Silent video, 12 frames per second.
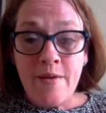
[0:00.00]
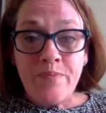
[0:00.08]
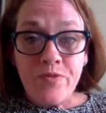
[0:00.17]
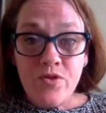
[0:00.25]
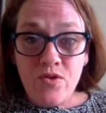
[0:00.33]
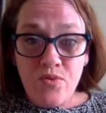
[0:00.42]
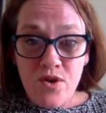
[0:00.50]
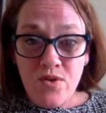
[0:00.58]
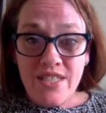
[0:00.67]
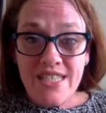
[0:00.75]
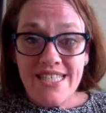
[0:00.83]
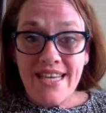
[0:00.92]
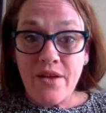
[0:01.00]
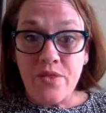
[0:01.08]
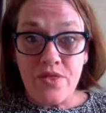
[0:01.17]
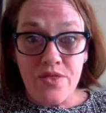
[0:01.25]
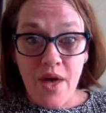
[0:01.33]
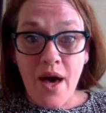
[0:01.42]
So if we're going to say
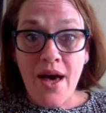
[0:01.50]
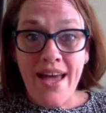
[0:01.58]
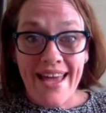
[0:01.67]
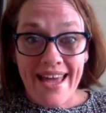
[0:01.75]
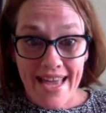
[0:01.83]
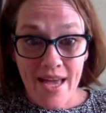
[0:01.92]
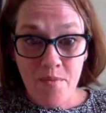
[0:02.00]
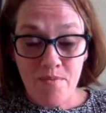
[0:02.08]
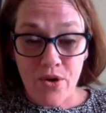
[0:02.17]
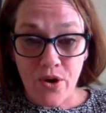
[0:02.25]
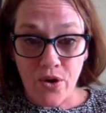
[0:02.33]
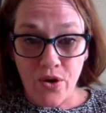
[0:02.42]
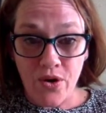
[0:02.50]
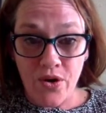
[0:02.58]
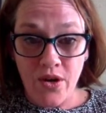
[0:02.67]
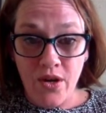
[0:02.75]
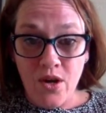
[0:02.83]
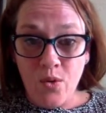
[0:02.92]
the hamburger,
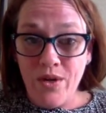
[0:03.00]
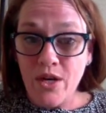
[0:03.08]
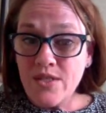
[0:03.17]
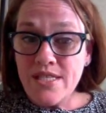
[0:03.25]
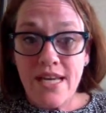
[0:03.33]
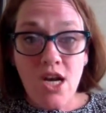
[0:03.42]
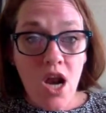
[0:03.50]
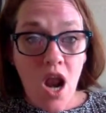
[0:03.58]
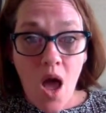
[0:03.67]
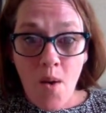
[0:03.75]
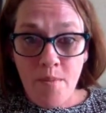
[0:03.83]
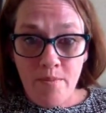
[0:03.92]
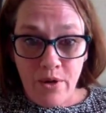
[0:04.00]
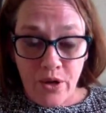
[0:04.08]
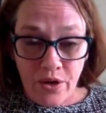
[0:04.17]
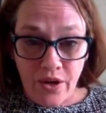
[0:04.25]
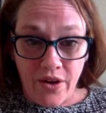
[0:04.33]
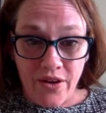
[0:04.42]
we don't say
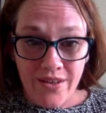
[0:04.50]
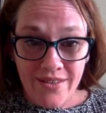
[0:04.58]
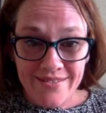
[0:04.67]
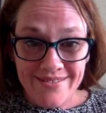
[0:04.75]
l'hamburger.